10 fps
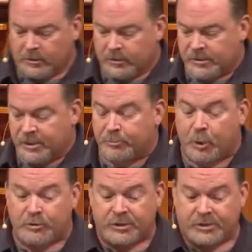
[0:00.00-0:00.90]
See,
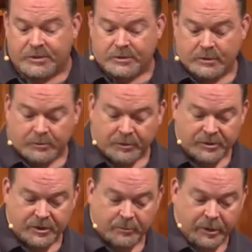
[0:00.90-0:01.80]
Moses was
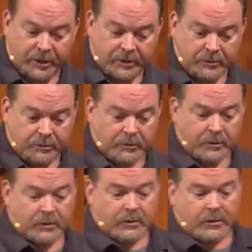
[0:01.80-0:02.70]
somebody who
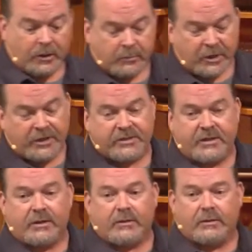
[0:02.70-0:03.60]
committed
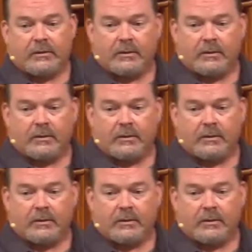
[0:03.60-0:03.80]
sin.